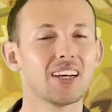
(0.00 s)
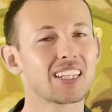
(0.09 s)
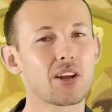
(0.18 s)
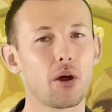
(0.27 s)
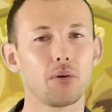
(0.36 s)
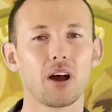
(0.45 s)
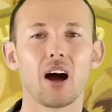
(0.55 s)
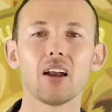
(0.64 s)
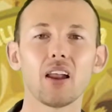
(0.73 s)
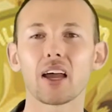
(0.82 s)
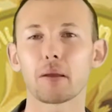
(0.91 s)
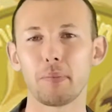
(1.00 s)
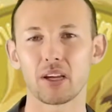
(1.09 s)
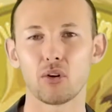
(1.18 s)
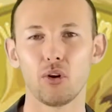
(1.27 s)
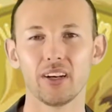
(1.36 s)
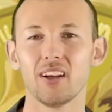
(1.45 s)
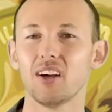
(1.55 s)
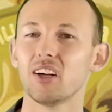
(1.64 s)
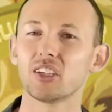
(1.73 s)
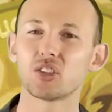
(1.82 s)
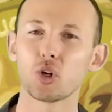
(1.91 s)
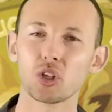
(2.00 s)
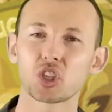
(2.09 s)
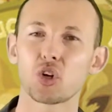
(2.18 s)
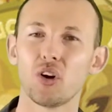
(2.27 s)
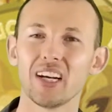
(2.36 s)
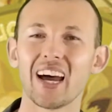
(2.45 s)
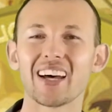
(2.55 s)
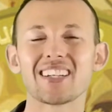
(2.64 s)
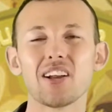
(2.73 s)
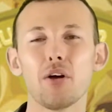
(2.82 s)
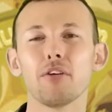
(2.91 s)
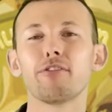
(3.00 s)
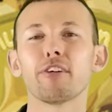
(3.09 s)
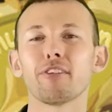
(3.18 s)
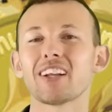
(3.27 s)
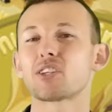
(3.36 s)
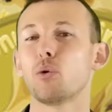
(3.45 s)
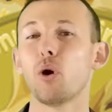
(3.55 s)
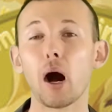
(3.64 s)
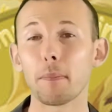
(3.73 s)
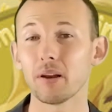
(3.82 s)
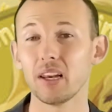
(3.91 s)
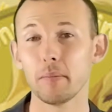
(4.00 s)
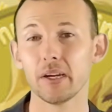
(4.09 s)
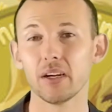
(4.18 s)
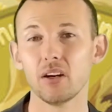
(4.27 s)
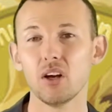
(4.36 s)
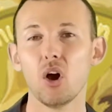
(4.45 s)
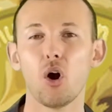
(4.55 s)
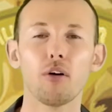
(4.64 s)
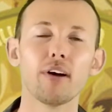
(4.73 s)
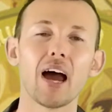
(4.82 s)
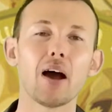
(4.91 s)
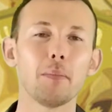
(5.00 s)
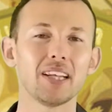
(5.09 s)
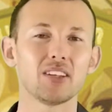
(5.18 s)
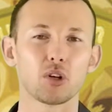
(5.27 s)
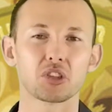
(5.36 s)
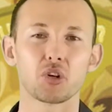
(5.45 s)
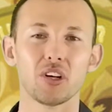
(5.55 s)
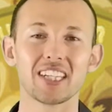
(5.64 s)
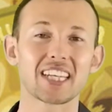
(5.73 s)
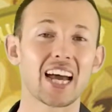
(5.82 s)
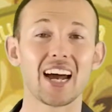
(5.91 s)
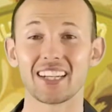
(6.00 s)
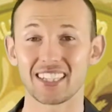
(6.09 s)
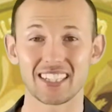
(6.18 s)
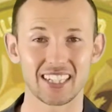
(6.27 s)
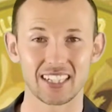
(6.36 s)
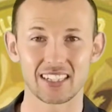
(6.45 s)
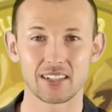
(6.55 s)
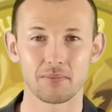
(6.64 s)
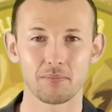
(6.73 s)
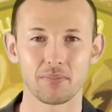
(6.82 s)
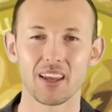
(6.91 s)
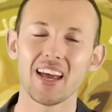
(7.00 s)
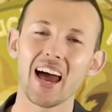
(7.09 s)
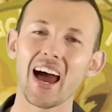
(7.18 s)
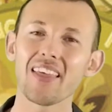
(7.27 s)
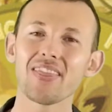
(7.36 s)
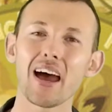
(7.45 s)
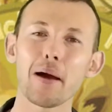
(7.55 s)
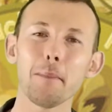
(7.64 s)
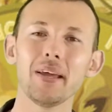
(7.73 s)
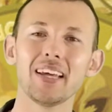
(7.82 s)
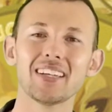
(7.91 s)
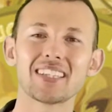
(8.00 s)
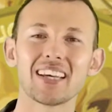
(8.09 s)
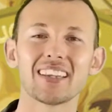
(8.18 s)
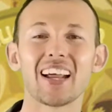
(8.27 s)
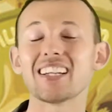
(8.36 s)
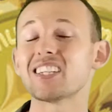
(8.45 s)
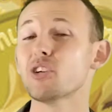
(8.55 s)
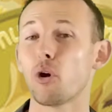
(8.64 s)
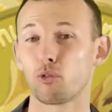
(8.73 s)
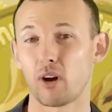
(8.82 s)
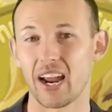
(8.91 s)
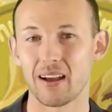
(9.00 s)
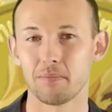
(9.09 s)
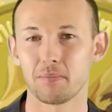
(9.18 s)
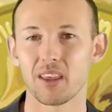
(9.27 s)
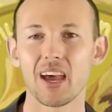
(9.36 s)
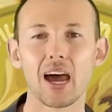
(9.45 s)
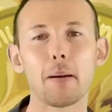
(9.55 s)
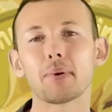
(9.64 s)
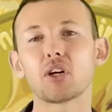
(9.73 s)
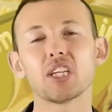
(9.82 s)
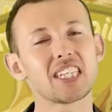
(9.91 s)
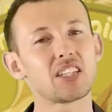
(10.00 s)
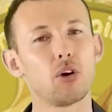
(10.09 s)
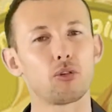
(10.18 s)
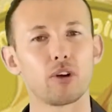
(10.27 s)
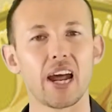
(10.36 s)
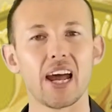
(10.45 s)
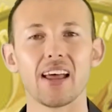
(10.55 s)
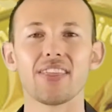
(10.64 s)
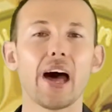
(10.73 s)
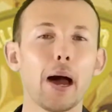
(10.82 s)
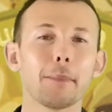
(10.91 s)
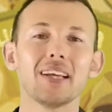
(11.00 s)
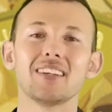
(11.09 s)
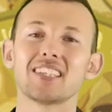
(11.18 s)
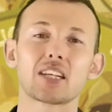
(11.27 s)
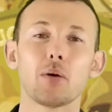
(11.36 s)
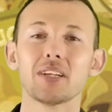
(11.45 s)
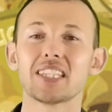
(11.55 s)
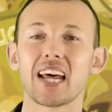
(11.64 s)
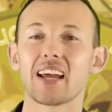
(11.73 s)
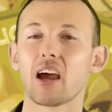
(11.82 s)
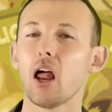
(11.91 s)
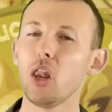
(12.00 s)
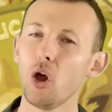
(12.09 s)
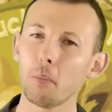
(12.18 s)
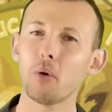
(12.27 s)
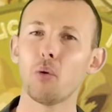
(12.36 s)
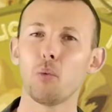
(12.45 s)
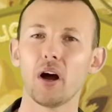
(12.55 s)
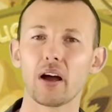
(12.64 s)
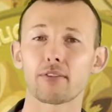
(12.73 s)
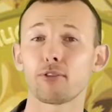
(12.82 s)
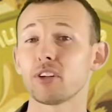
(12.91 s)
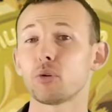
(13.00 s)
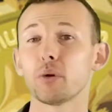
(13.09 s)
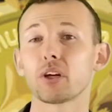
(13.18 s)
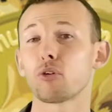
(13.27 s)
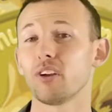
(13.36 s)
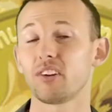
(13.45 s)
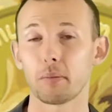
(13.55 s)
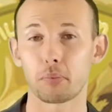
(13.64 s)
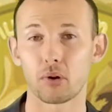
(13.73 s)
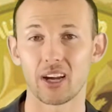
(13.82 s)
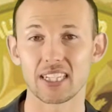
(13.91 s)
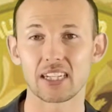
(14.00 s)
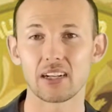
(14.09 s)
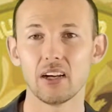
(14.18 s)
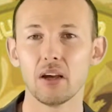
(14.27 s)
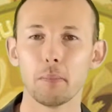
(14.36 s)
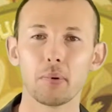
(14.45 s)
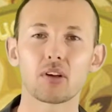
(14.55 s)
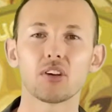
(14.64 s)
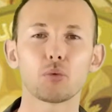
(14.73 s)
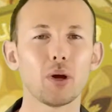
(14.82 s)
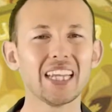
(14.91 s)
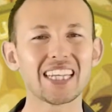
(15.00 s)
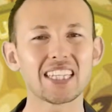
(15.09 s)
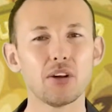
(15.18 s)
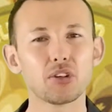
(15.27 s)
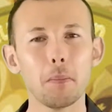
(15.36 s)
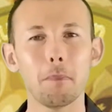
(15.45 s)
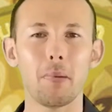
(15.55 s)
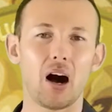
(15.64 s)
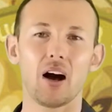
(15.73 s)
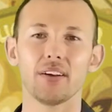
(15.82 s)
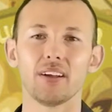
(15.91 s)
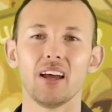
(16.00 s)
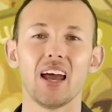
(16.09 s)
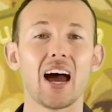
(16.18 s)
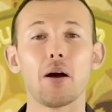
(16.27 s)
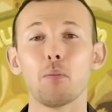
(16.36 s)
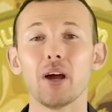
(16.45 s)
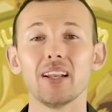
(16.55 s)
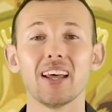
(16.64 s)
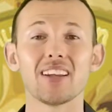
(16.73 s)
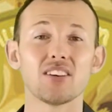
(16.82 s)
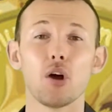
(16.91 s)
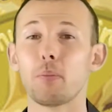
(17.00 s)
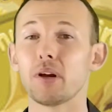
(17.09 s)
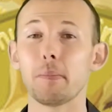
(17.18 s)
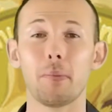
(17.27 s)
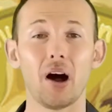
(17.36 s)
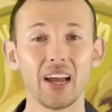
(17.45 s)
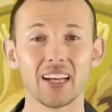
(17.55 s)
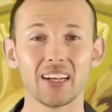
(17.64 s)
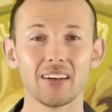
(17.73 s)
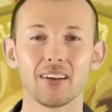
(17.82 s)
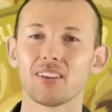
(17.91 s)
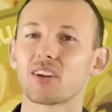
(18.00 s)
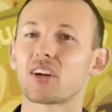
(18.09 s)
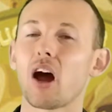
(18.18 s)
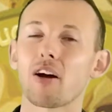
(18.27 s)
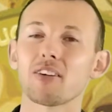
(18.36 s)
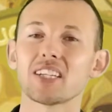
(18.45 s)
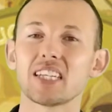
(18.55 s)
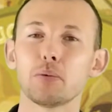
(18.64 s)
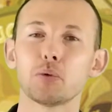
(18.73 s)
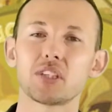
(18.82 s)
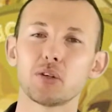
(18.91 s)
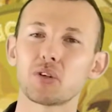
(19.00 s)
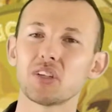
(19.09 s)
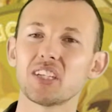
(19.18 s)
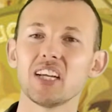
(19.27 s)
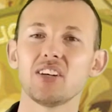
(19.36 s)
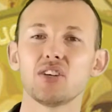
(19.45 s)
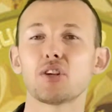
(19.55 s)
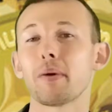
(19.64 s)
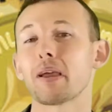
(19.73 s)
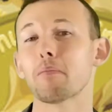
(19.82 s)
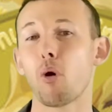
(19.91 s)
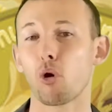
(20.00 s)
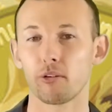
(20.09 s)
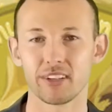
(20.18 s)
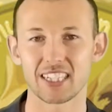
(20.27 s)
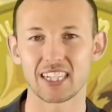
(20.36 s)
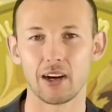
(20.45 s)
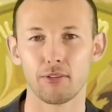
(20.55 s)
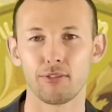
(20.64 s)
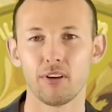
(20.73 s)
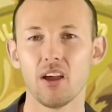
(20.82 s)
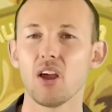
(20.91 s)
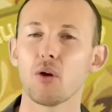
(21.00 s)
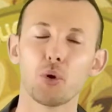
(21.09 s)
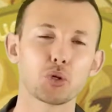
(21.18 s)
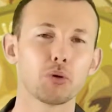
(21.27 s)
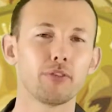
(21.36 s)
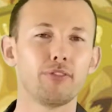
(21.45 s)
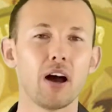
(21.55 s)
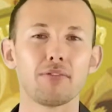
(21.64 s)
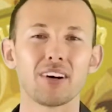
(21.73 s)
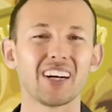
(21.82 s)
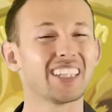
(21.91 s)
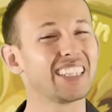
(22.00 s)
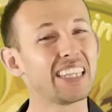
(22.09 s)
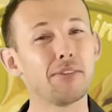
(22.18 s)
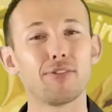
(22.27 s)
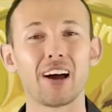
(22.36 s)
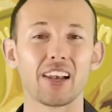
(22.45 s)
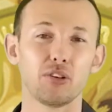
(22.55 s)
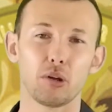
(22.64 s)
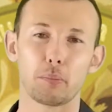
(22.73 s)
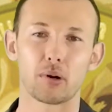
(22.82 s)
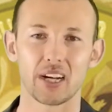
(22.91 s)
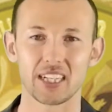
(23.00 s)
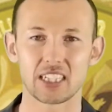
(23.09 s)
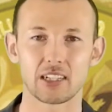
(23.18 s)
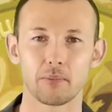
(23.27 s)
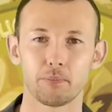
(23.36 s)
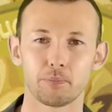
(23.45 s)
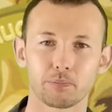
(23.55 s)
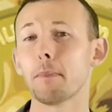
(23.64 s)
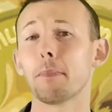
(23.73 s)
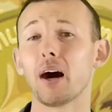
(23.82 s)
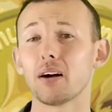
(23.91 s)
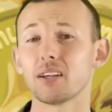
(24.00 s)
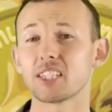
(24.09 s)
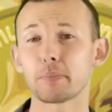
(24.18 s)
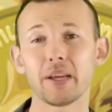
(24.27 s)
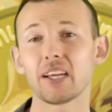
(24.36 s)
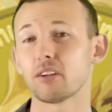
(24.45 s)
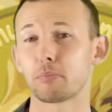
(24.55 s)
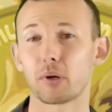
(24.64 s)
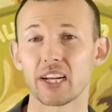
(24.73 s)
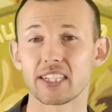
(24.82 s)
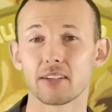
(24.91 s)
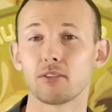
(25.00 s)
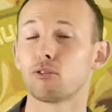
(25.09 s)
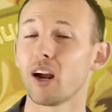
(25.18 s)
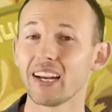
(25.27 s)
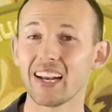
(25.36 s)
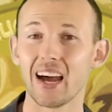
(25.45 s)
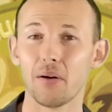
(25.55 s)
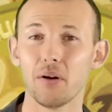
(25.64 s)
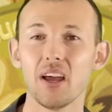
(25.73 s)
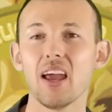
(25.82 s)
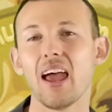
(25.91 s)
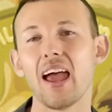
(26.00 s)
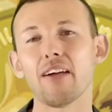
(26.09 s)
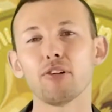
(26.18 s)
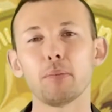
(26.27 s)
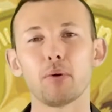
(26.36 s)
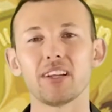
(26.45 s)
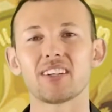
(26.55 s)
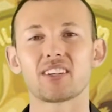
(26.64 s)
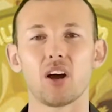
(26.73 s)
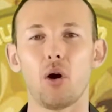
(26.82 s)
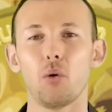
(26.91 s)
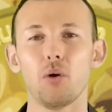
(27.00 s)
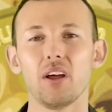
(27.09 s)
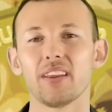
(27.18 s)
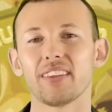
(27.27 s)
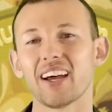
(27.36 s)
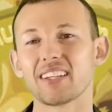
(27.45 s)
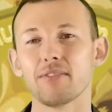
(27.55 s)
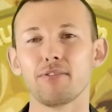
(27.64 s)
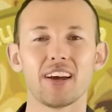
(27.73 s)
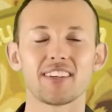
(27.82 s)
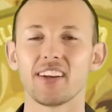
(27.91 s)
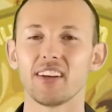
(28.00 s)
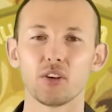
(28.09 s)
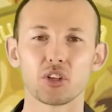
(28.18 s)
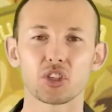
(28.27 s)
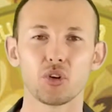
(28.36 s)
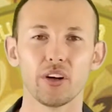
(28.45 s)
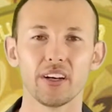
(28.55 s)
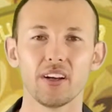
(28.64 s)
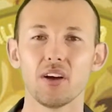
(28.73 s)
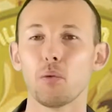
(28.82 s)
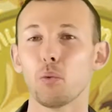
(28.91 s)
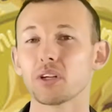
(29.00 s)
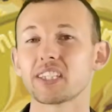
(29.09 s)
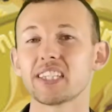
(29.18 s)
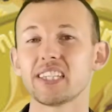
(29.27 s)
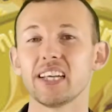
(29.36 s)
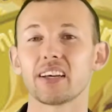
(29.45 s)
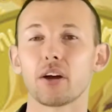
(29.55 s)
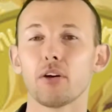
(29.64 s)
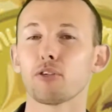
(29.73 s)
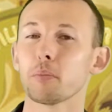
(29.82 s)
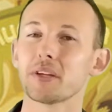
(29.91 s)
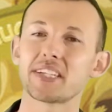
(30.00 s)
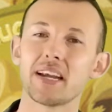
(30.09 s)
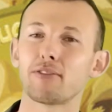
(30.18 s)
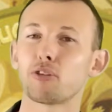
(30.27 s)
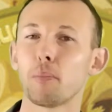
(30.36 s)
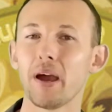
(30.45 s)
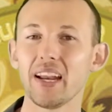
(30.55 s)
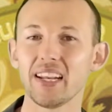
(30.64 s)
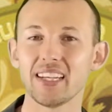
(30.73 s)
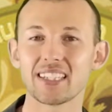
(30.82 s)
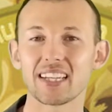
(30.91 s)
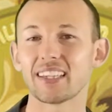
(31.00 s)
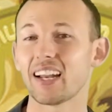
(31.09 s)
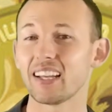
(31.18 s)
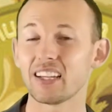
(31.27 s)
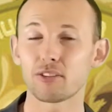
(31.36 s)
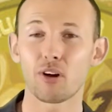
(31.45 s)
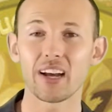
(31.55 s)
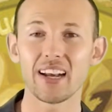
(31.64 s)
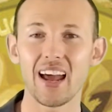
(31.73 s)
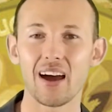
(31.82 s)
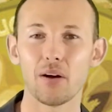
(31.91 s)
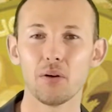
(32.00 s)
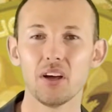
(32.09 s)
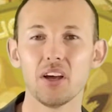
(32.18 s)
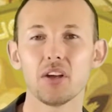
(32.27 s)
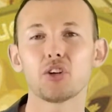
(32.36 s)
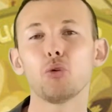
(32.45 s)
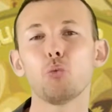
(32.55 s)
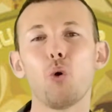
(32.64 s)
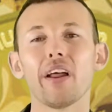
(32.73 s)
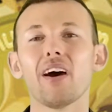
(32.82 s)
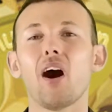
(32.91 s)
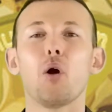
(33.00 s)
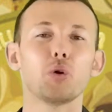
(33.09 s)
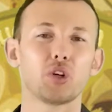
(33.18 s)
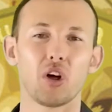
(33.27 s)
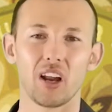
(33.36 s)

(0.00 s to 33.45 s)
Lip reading: So unlike Bitcoin, Dogecoin has no theoretical upper limit of how many Dogecoins can exist. And that means that it's not rare. And because it's not rare, that means it's going to take a lot more work for it to increase in price. Because when there's no demand and when there's nobody buying it, the currency will still continue to make more of itself, which will further devalue the price. But speaking of price, right now, everybody's goal that's invested in Dogecoin wants to see it go from the several pennies that it is right now to $1 whole.